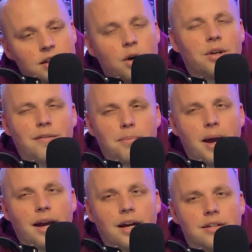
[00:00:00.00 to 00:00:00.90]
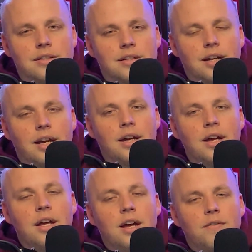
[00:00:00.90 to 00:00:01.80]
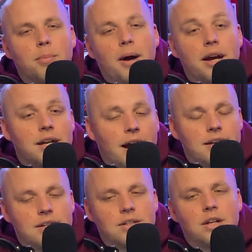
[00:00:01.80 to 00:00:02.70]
They don't give pack odds today. If you're buying 90s, they